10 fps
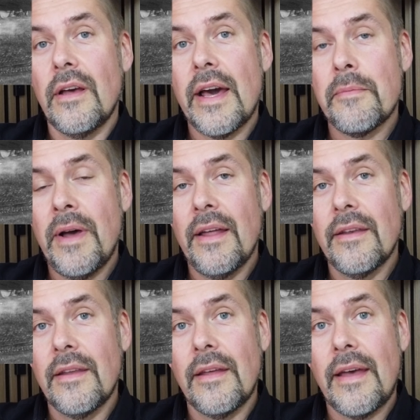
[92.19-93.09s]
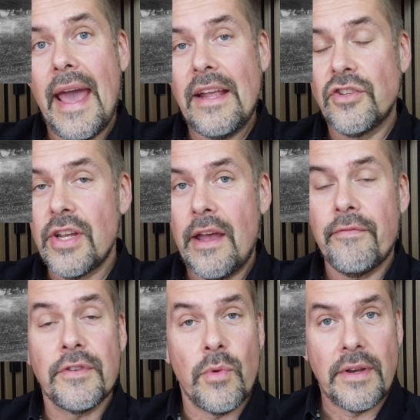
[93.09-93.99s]
Hermann
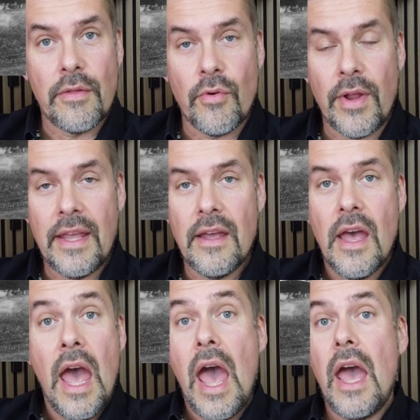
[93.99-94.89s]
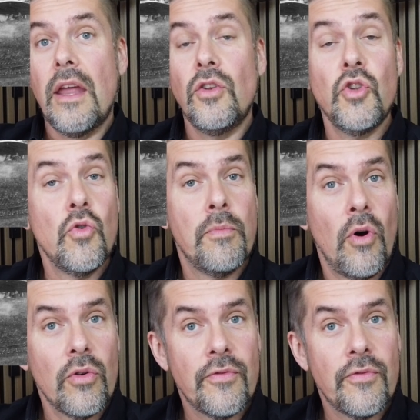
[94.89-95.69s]
HF-23, a Newport